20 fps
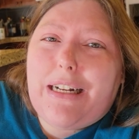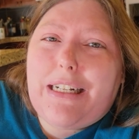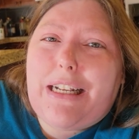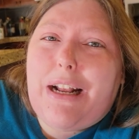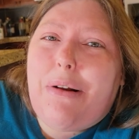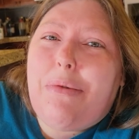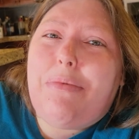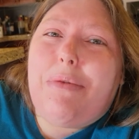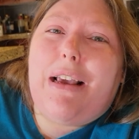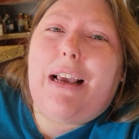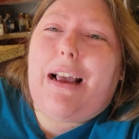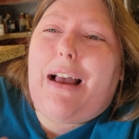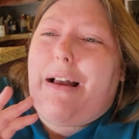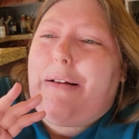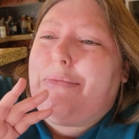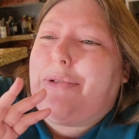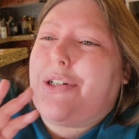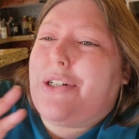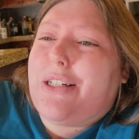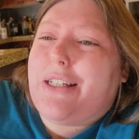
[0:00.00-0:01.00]
something,
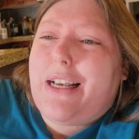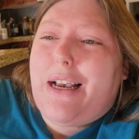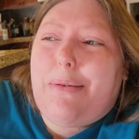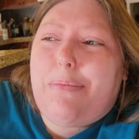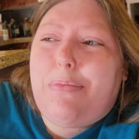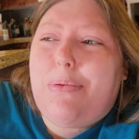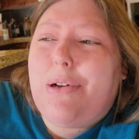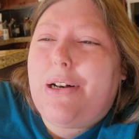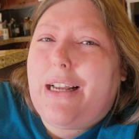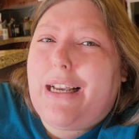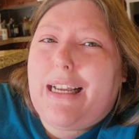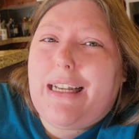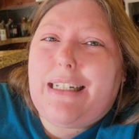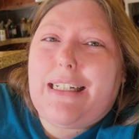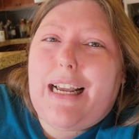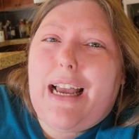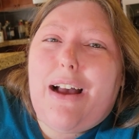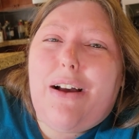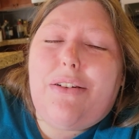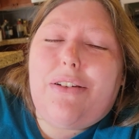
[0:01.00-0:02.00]
I'm just like putting it
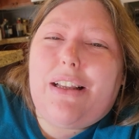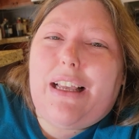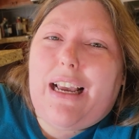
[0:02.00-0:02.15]
down.